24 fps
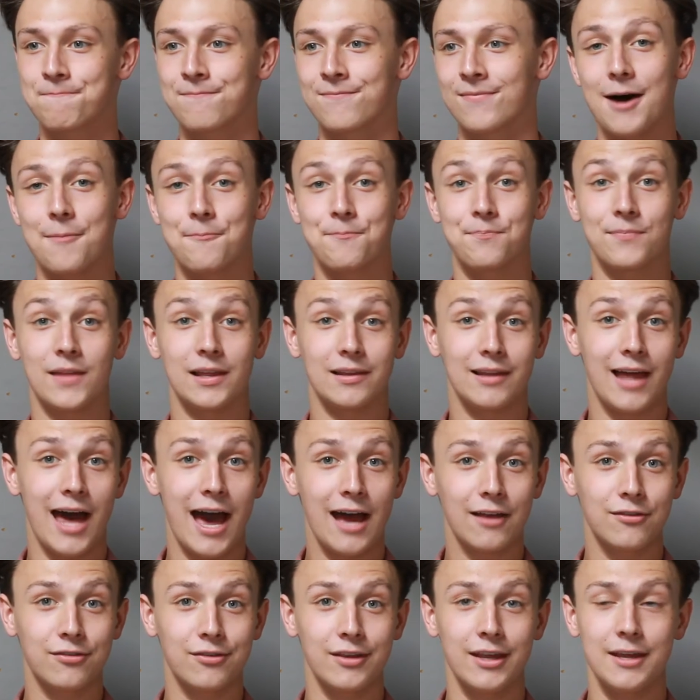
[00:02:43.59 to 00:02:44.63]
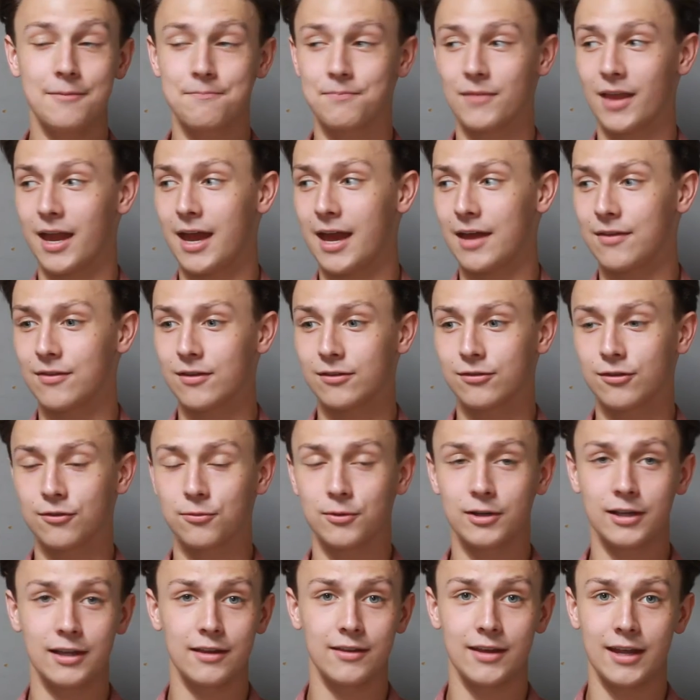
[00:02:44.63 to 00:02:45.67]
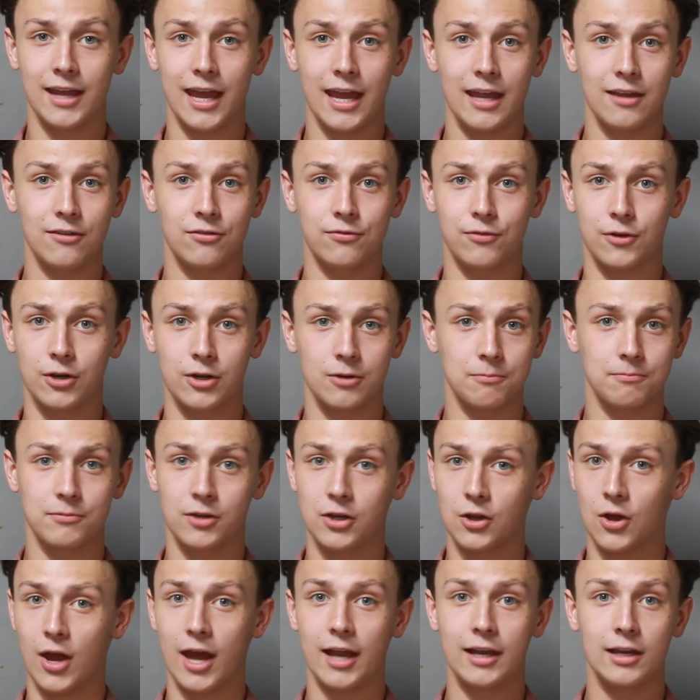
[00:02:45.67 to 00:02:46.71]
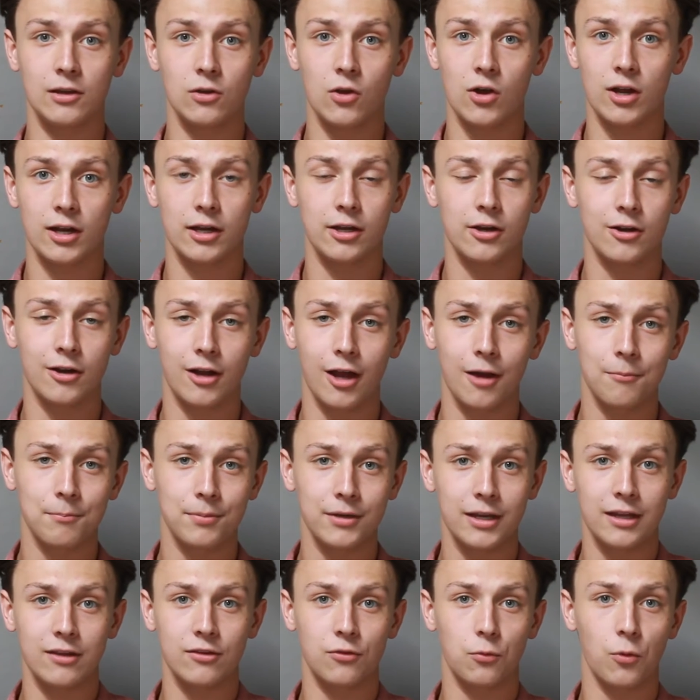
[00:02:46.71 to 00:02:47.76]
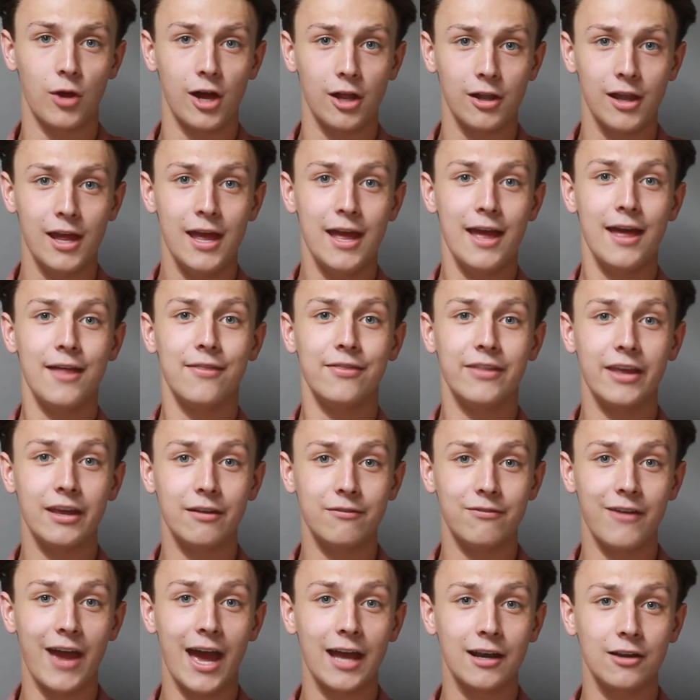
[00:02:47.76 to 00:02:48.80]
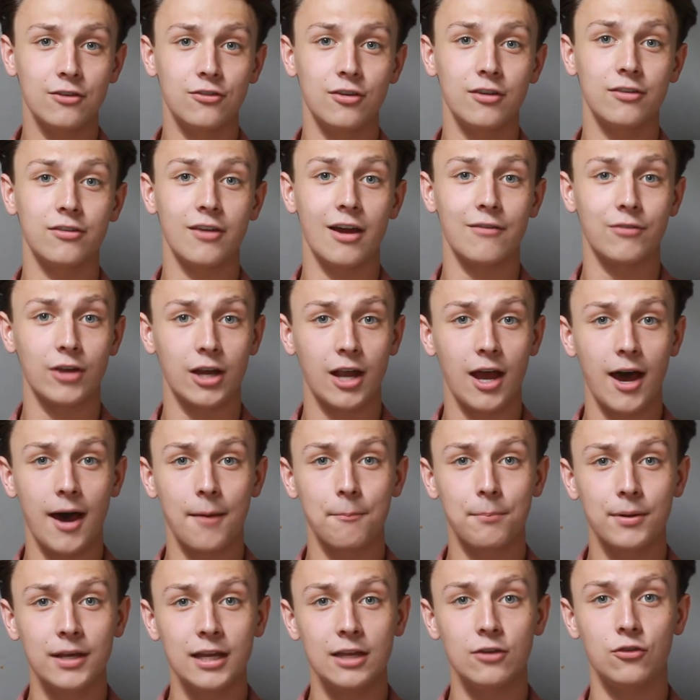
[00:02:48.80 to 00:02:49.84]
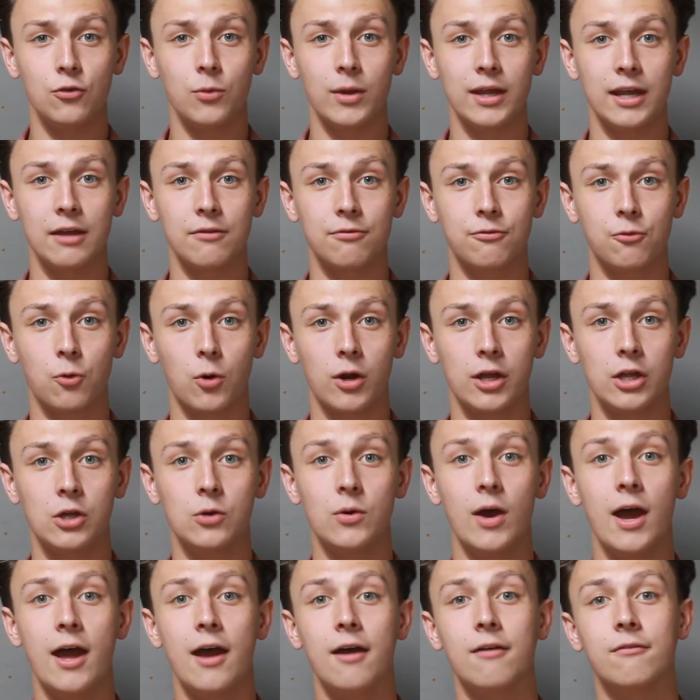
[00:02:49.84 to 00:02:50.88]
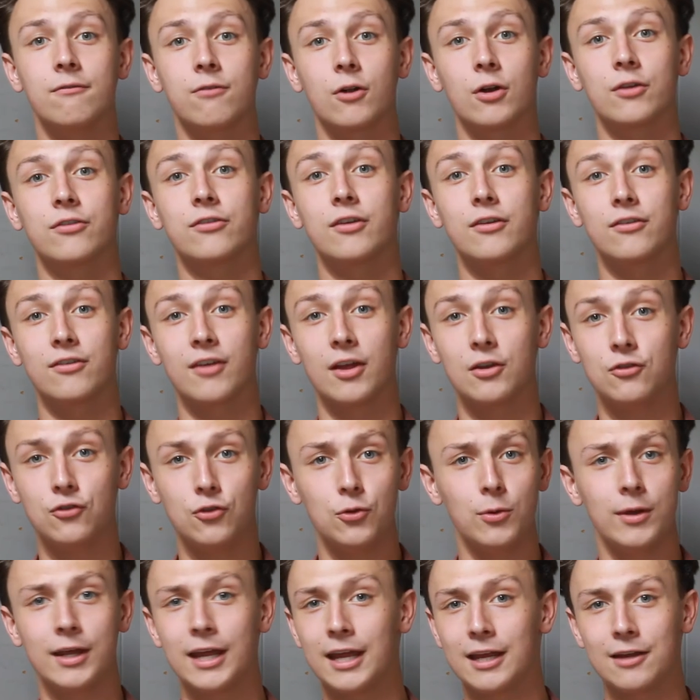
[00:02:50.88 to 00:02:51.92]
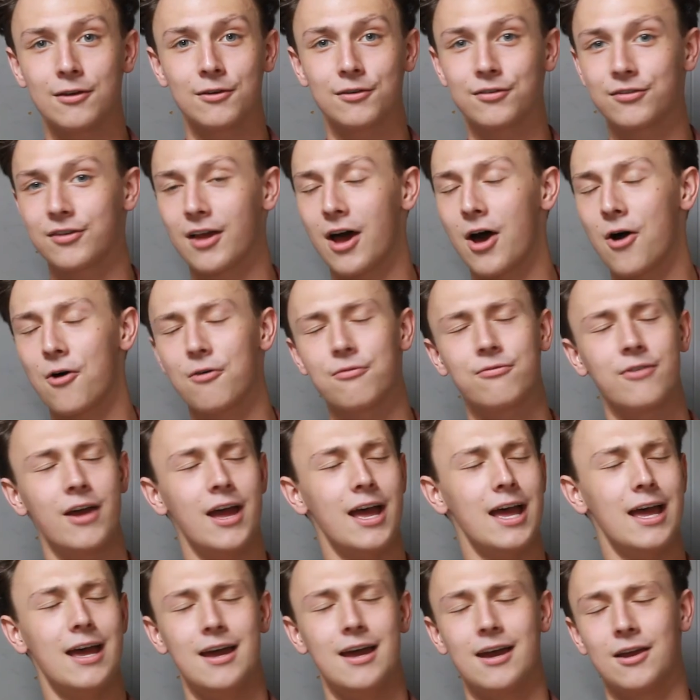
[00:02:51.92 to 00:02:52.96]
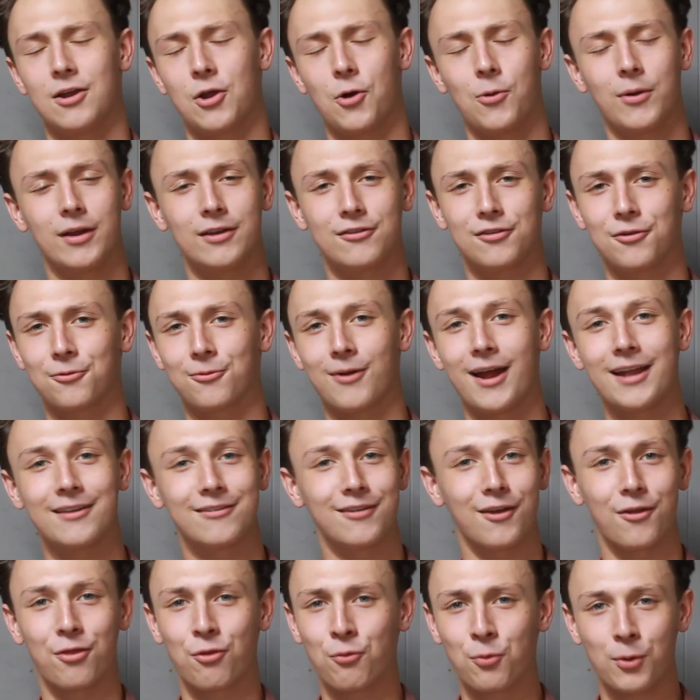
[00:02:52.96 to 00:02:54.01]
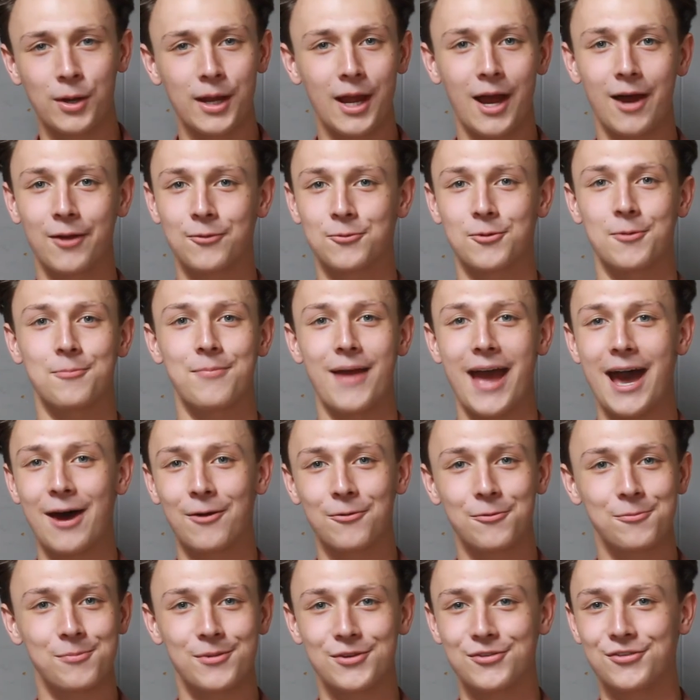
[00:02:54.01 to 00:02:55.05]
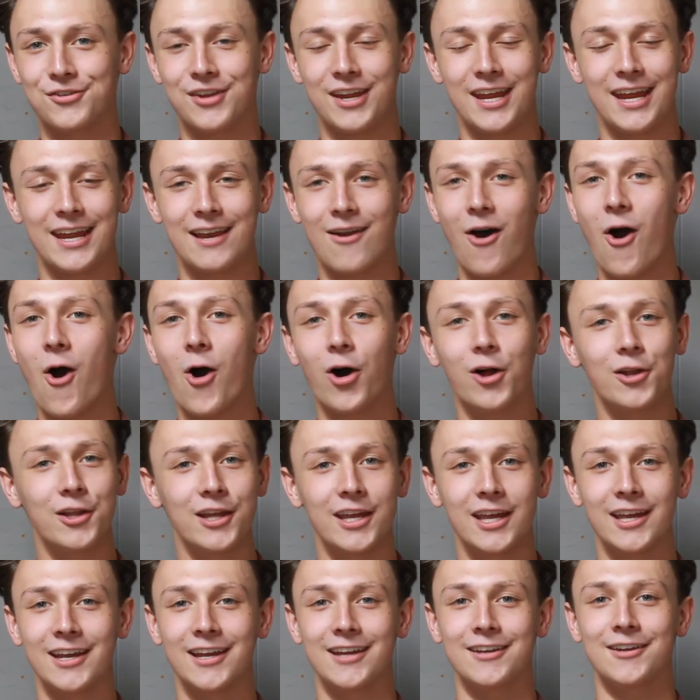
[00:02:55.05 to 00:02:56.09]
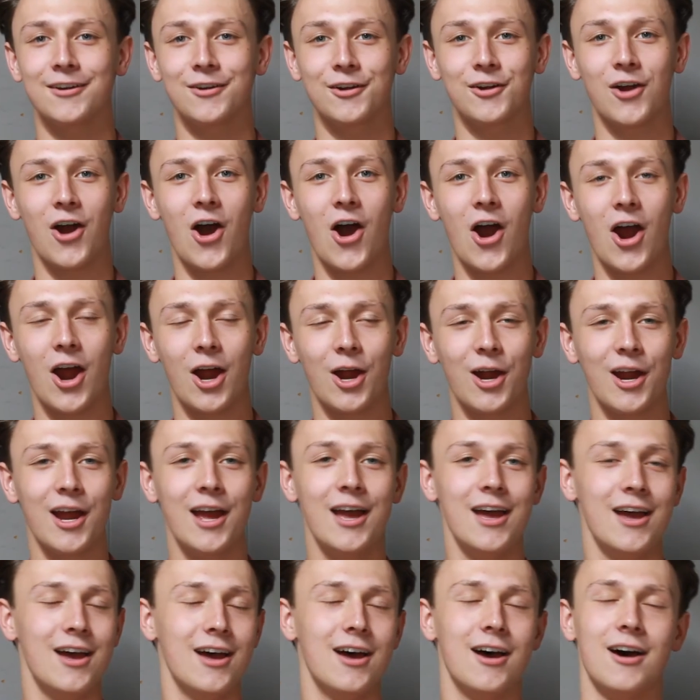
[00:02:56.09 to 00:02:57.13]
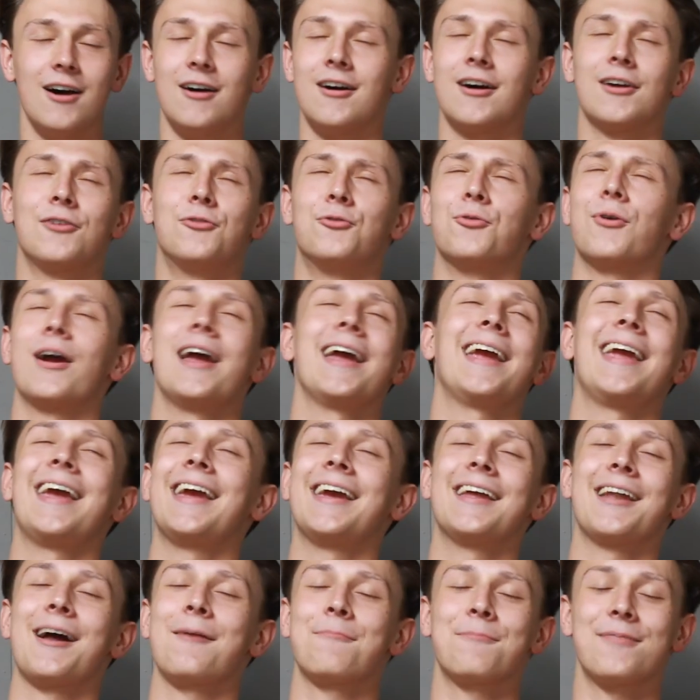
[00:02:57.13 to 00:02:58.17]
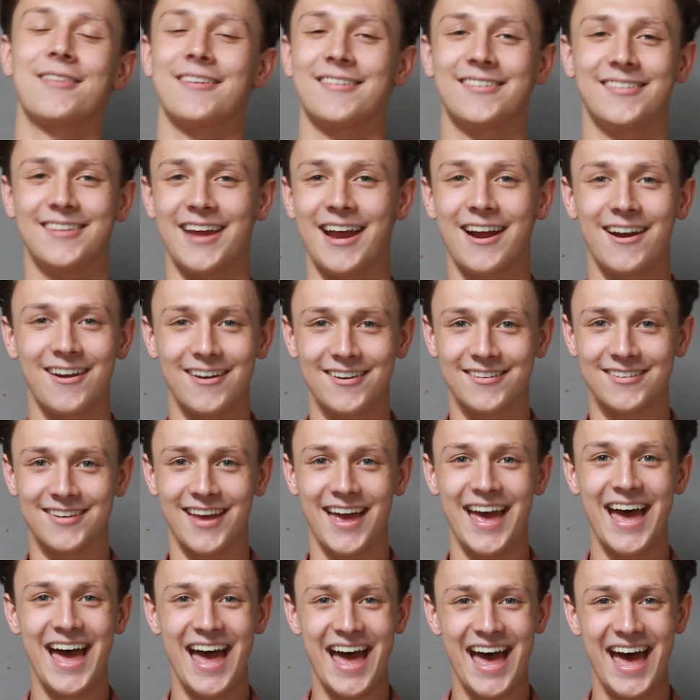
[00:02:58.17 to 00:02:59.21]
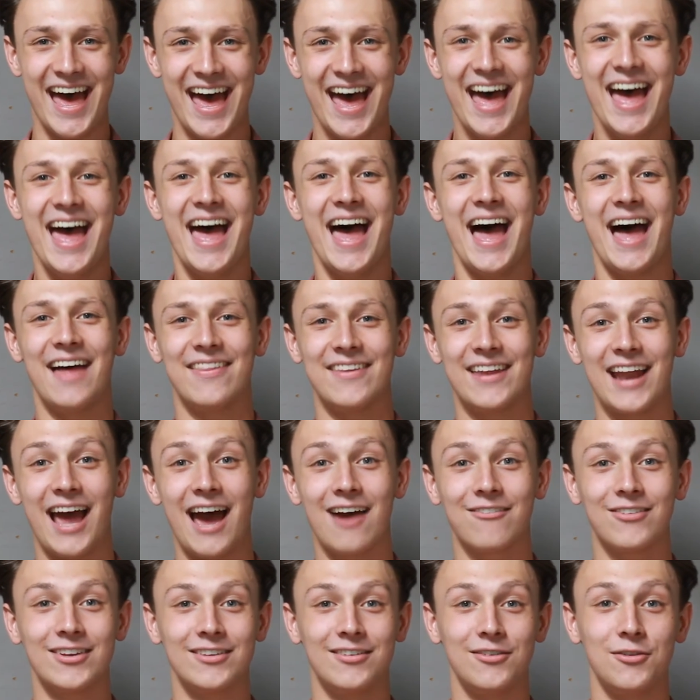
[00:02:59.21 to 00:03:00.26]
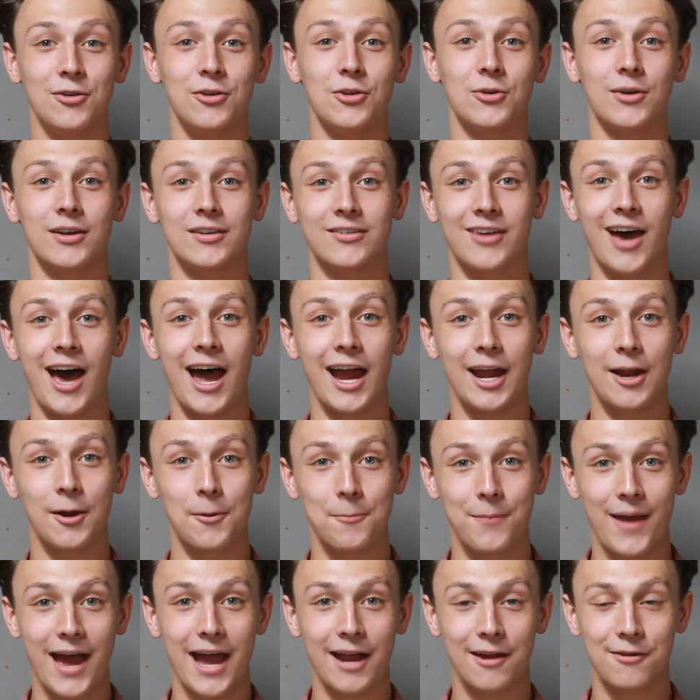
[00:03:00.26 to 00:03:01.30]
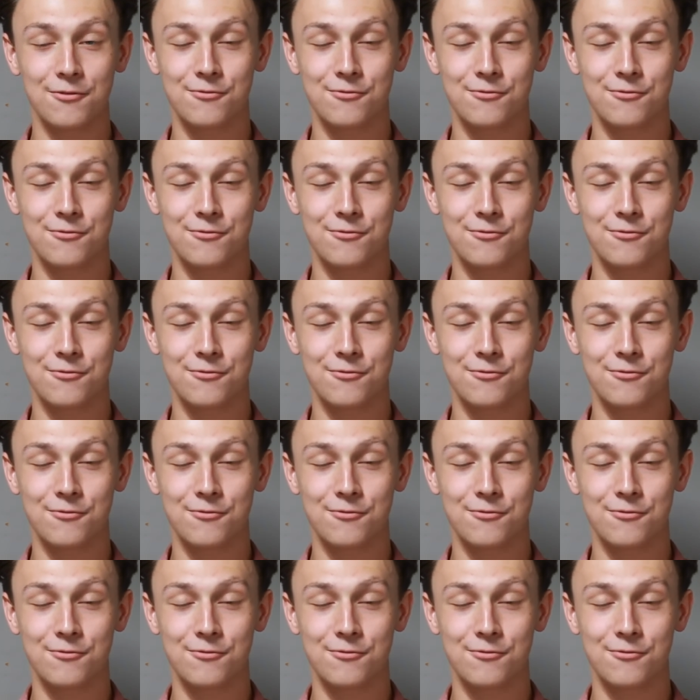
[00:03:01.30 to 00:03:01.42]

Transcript: Um, lastly, and this is really the case for your, you know, any lawn care company as well, the advantages of a company doing it for you versus doing it yourself, going to rent a three hundred pound machine, hauling it in your car, uh, dragging it up the stairs, and then having to do your entire back